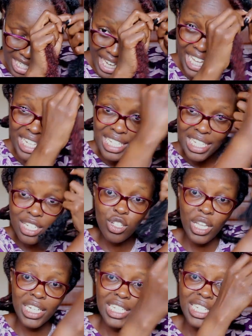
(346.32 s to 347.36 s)
tight
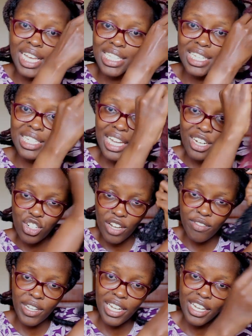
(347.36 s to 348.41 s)
so that it doesn't
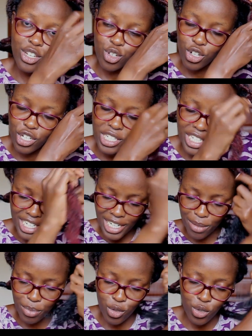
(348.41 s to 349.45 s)
unravel and you don't end
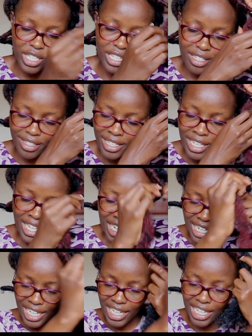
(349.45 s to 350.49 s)
up looking
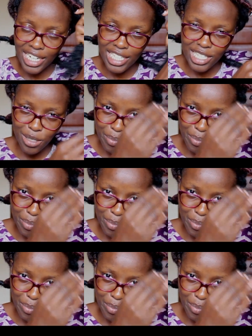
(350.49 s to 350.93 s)
like a crazy